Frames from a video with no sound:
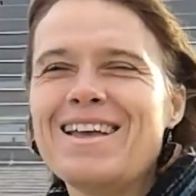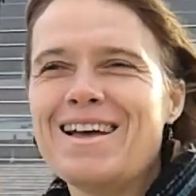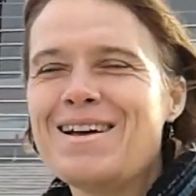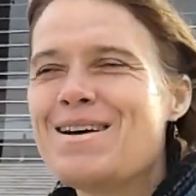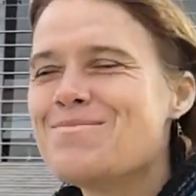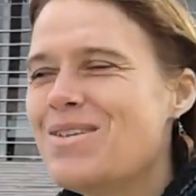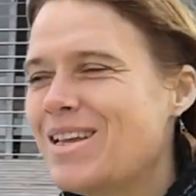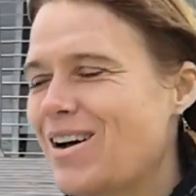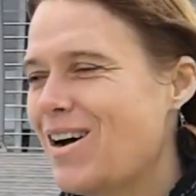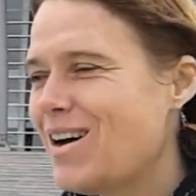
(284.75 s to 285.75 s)
Yeah,
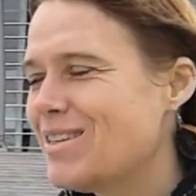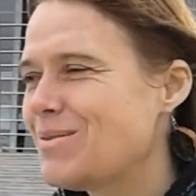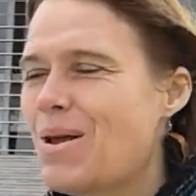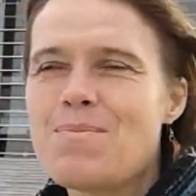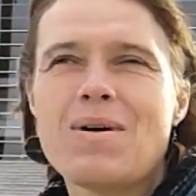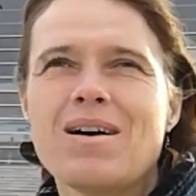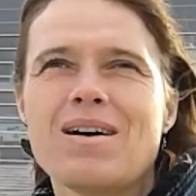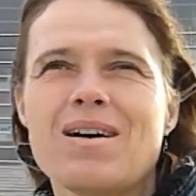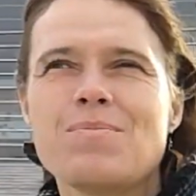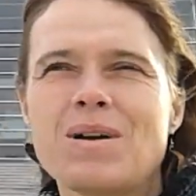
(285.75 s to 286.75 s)
because when,
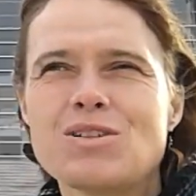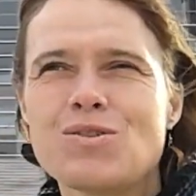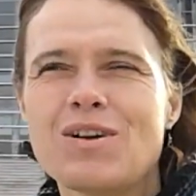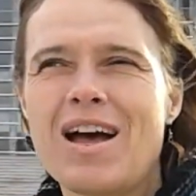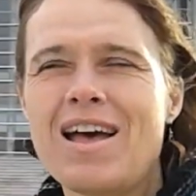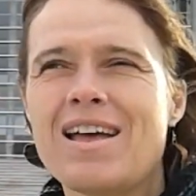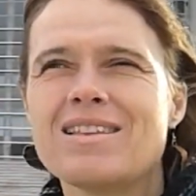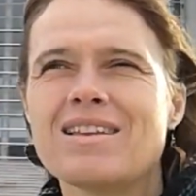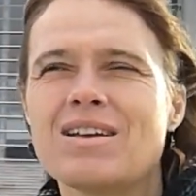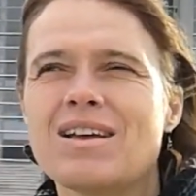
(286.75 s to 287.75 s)
uh, Pachuca
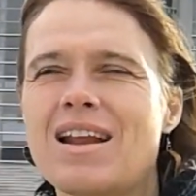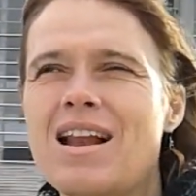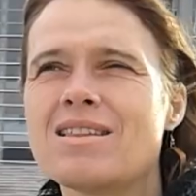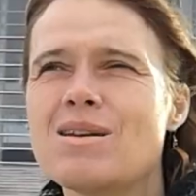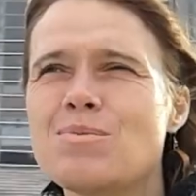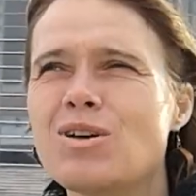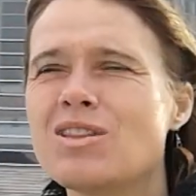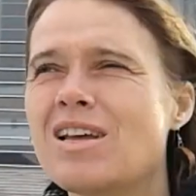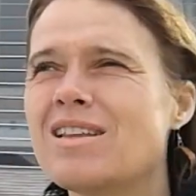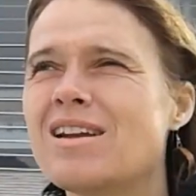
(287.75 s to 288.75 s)
and uh, Real del
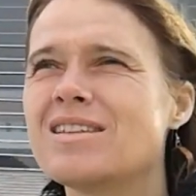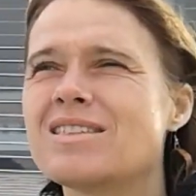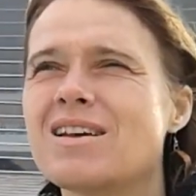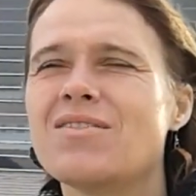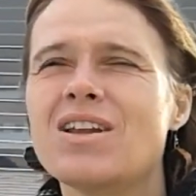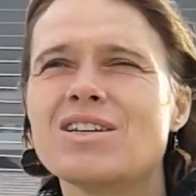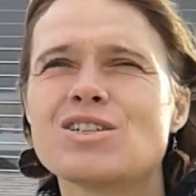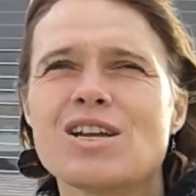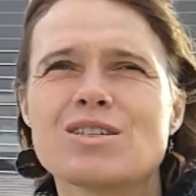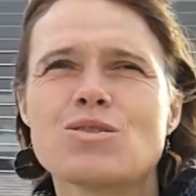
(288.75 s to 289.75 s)
Monte, that it's a
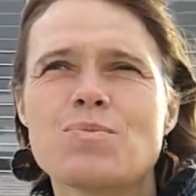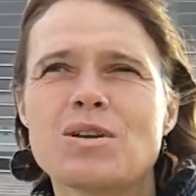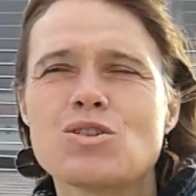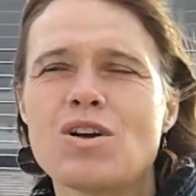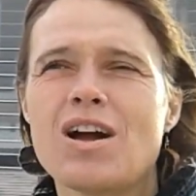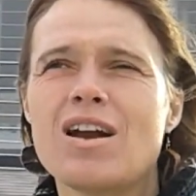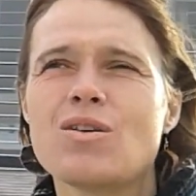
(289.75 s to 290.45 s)
village next to Pachuca,